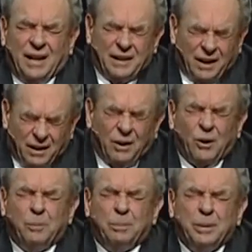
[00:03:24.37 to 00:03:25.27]
and our
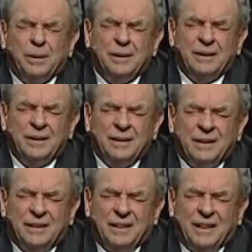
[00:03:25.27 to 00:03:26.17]
hope
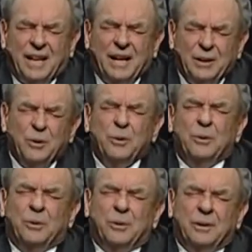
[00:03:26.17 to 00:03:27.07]
and
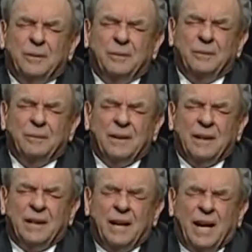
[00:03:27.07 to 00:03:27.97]
you
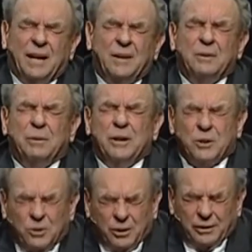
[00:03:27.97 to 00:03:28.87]
and to
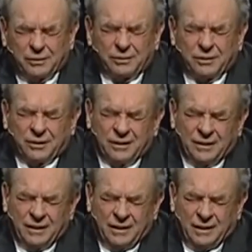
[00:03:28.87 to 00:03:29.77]
rejoice
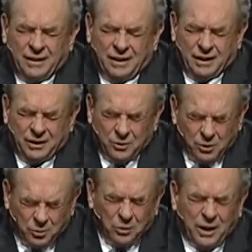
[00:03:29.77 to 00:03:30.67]
in
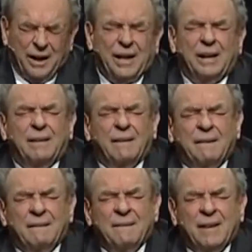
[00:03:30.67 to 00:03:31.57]
your reign
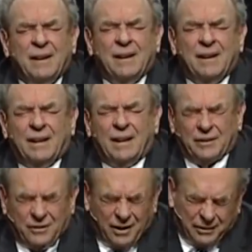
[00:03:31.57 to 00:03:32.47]

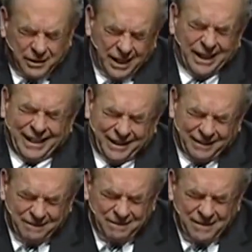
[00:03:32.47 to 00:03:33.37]
as our King.
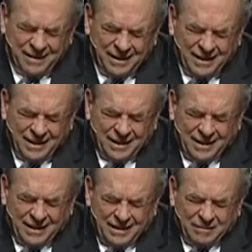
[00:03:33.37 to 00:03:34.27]

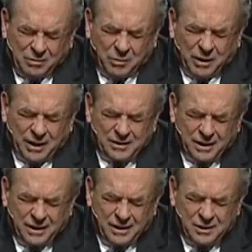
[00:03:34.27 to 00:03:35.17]
For we
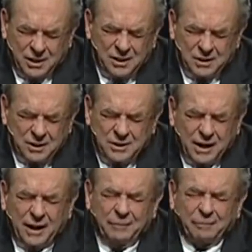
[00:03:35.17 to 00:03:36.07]
ask it in Jesus'
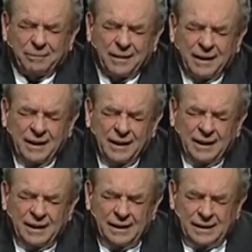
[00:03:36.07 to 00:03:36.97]
name.
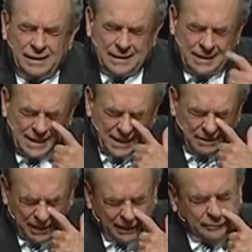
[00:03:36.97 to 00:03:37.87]

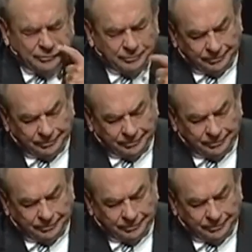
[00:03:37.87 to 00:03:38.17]
Amen.